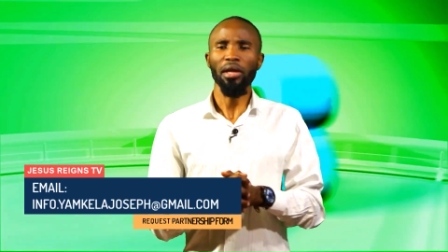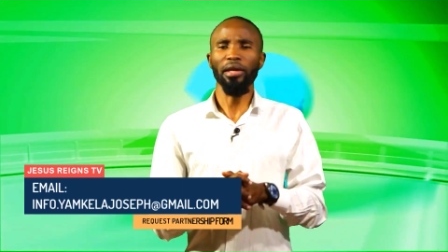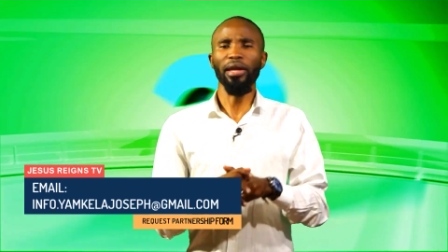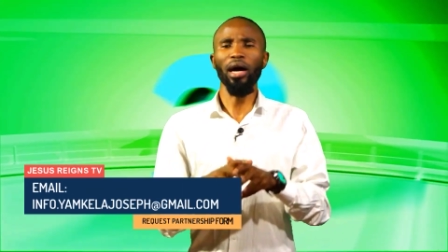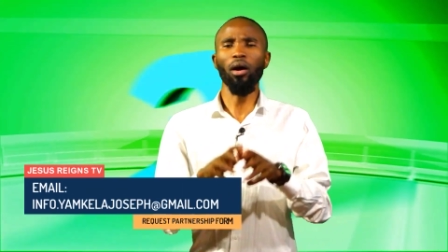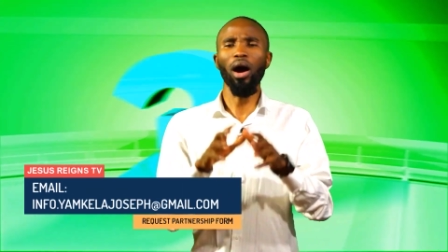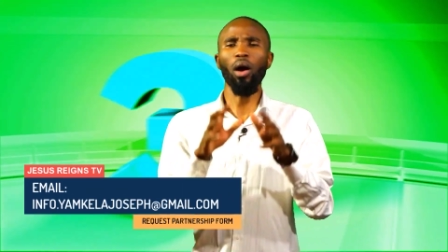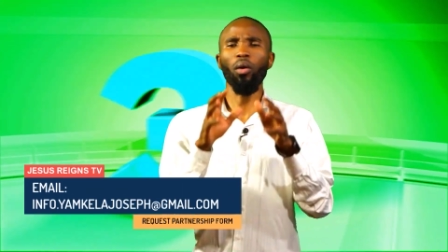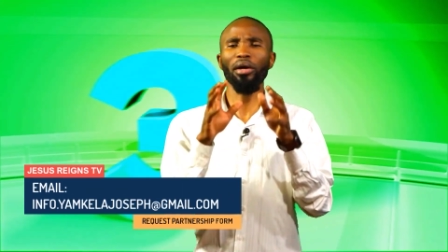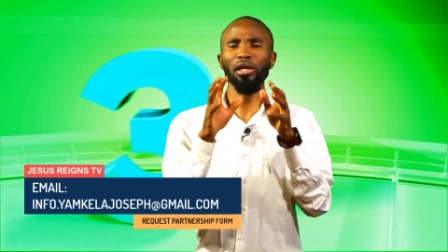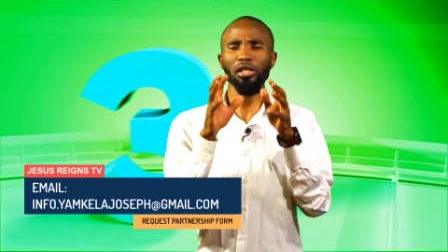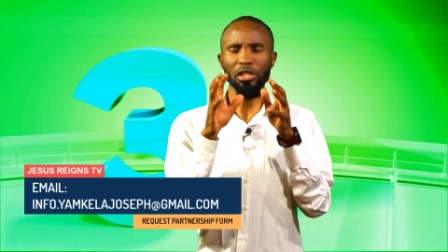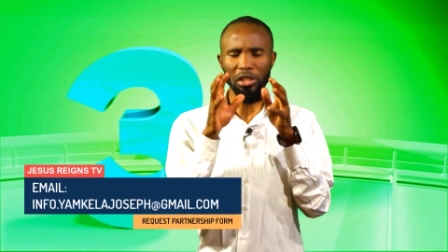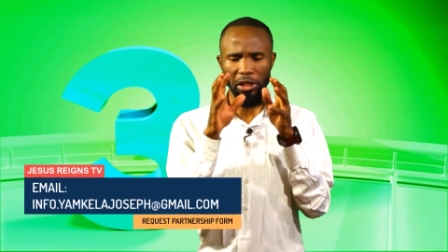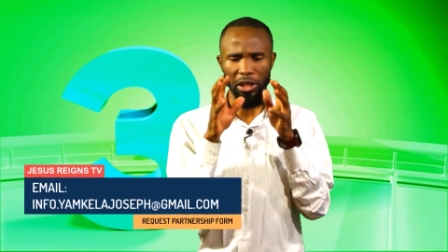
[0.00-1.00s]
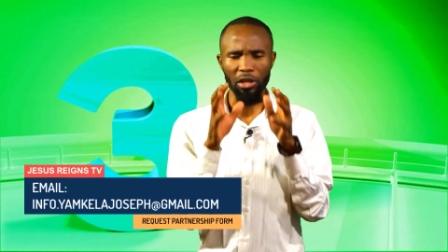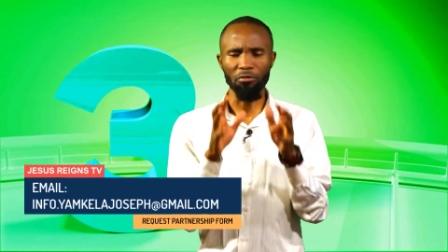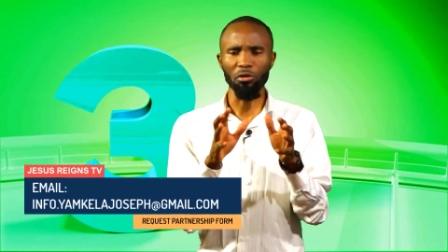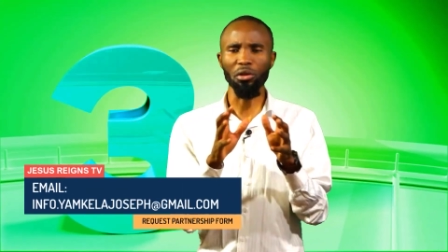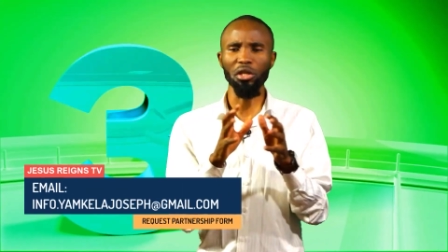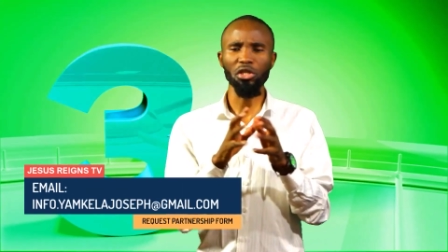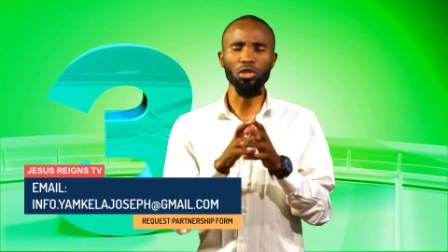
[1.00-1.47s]
Now I want to
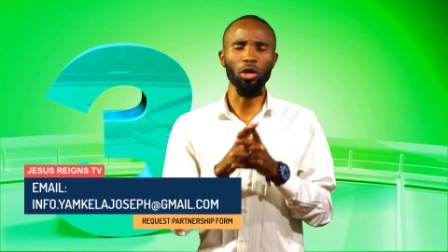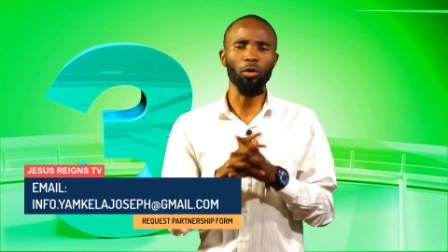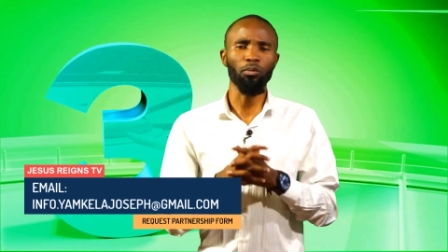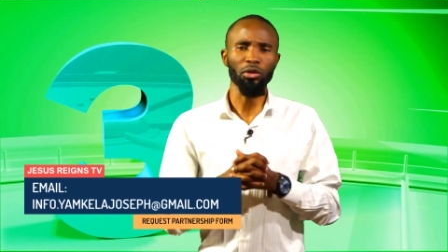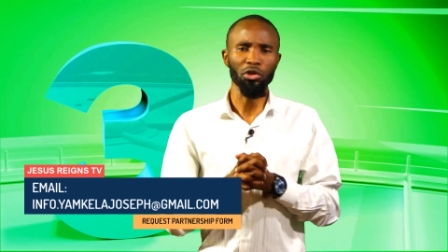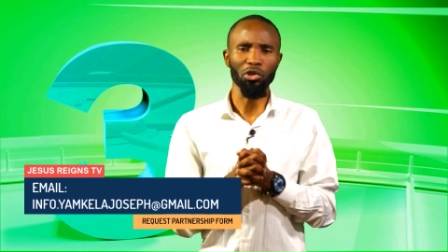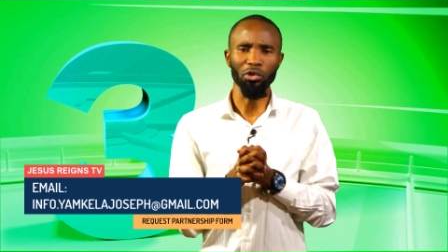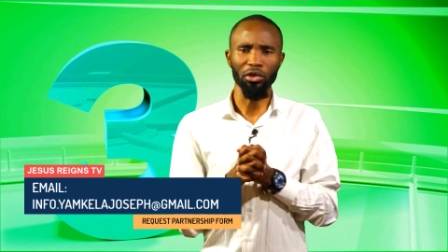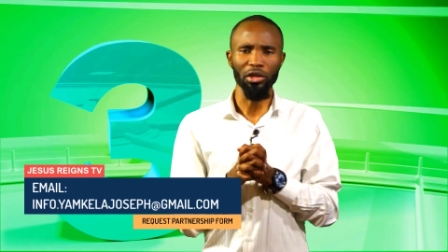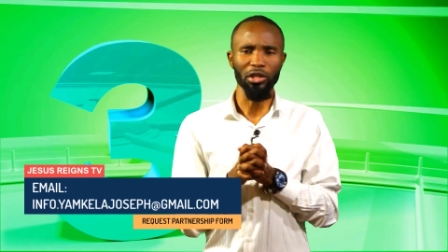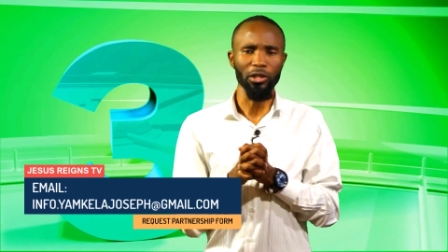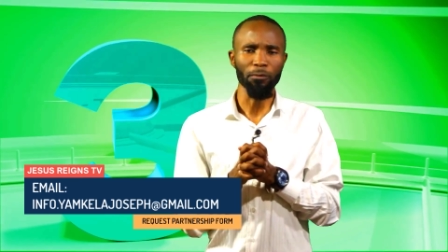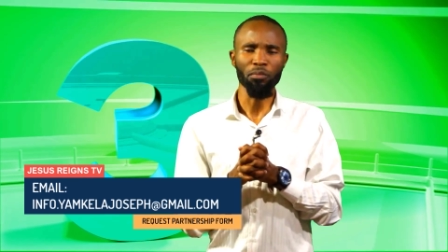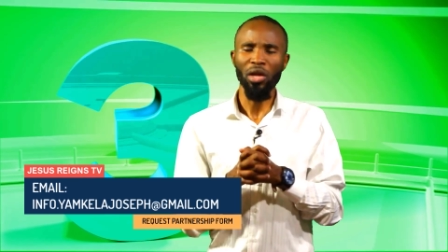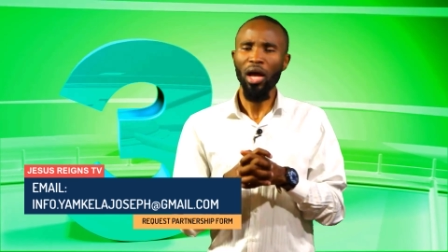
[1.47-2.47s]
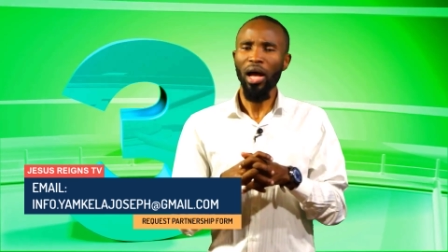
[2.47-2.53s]
give you this opportunity.